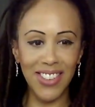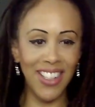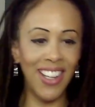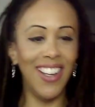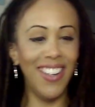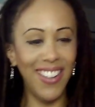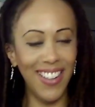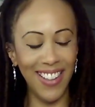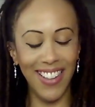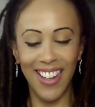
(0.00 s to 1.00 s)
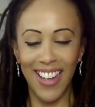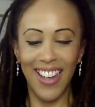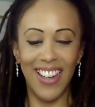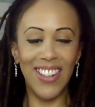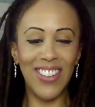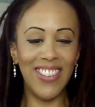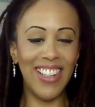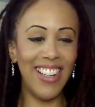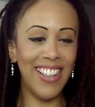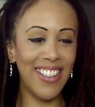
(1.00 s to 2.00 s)
I don't know
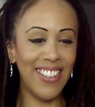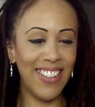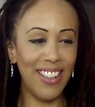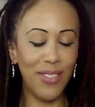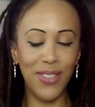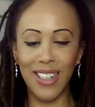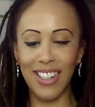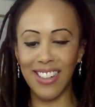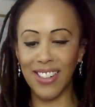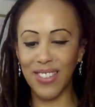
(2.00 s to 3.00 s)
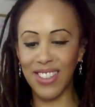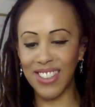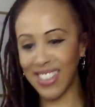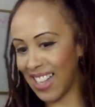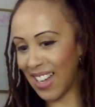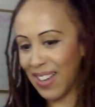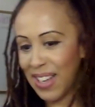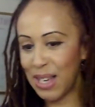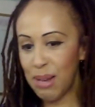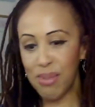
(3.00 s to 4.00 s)
why I forgot that word just now,
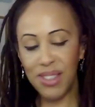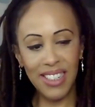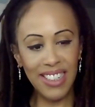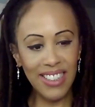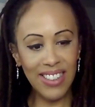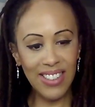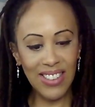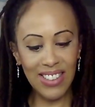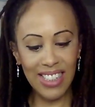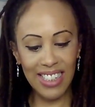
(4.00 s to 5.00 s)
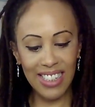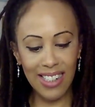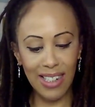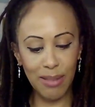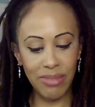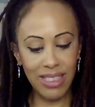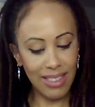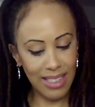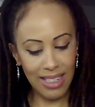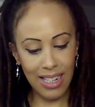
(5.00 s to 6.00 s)
but the guilds are like things
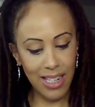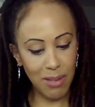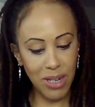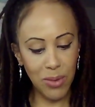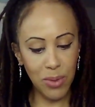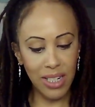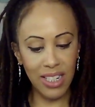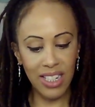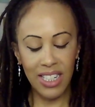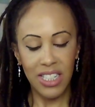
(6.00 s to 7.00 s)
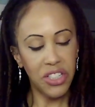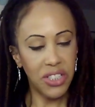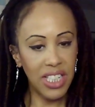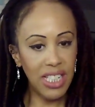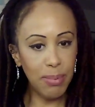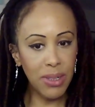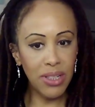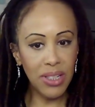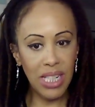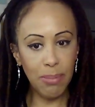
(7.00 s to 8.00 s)
like that you might want to just keep
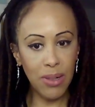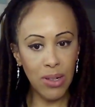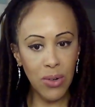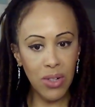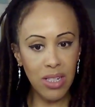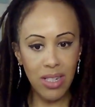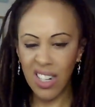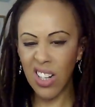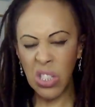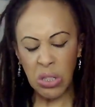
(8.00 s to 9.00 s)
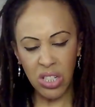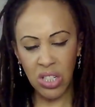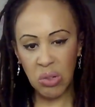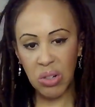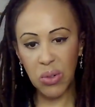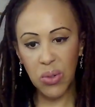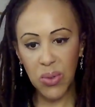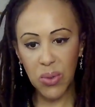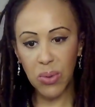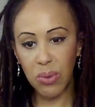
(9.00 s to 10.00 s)
a note on, and also just knowing
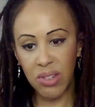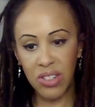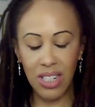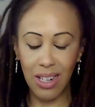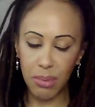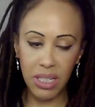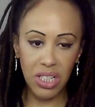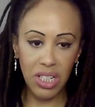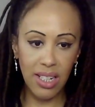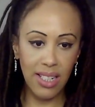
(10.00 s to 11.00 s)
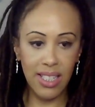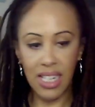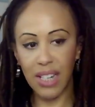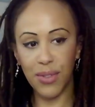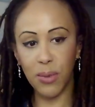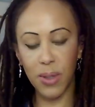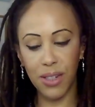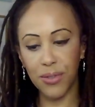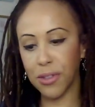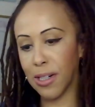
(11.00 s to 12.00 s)
who your competition is. Like if you're working
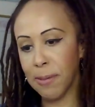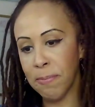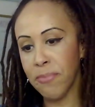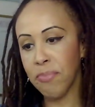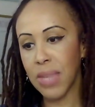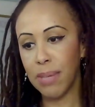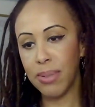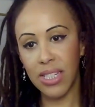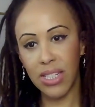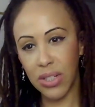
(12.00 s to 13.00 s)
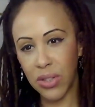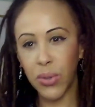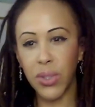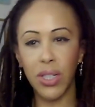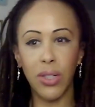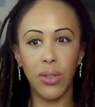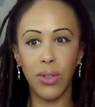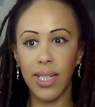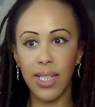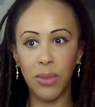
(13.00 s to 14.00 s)
for a particular studio,
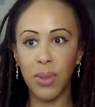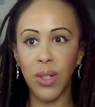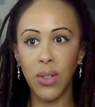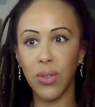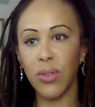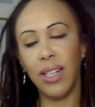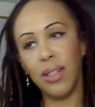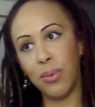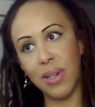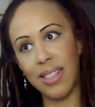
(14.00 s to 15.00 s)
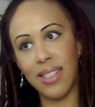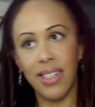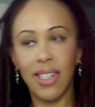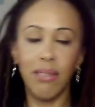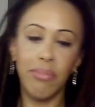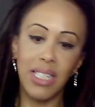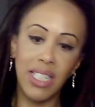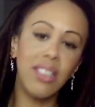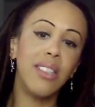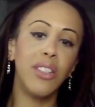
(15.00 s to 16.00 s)
like you want to know like what is the
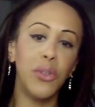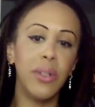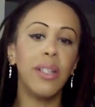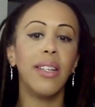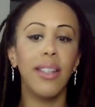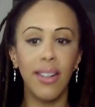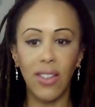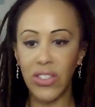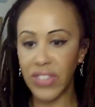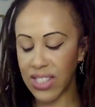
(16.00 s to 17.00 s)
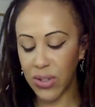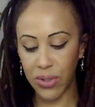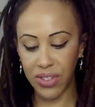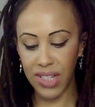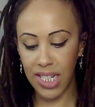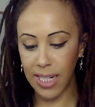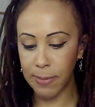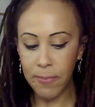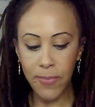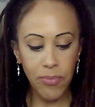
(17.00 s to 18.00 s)
competition doing and all of that sort of thing,
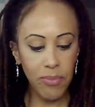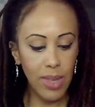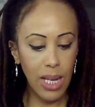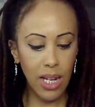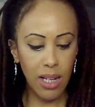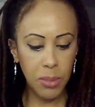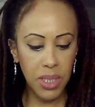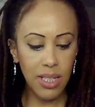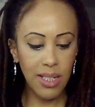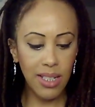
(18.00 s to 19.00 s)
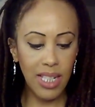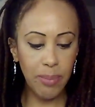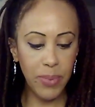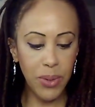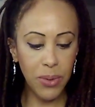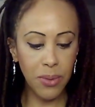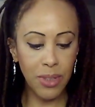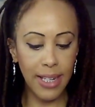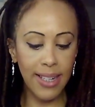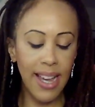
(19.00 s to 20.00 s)
just to keep you
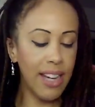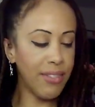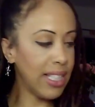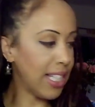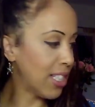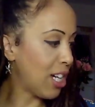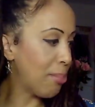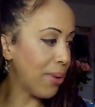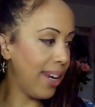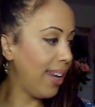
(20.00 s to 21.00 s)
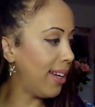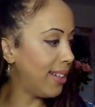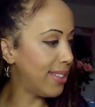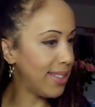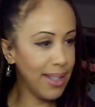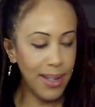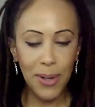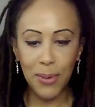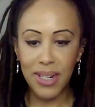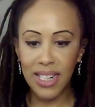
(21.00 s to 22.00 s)
like having like the upper hand
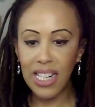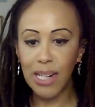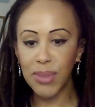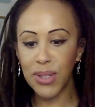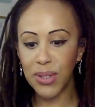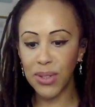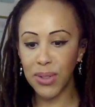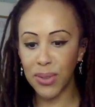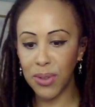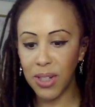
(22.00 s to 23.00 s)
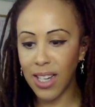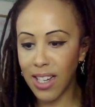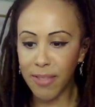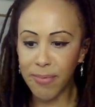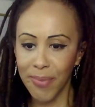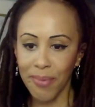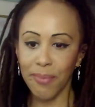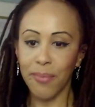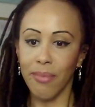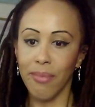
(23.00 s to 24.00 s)
when it comes to
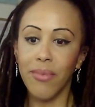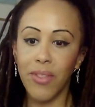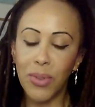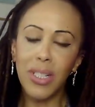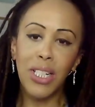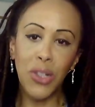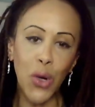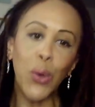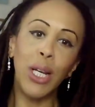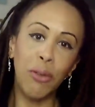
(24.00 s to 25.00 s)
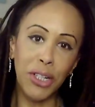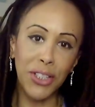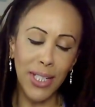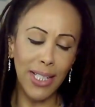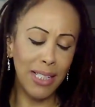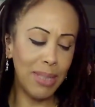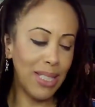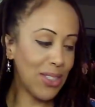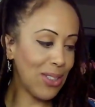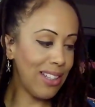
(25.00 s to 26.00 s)
really knowing what you're talking
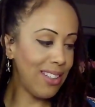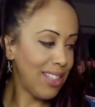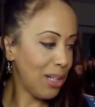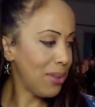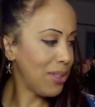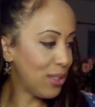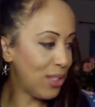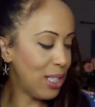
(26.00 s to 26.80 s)
about. So I thought that was good.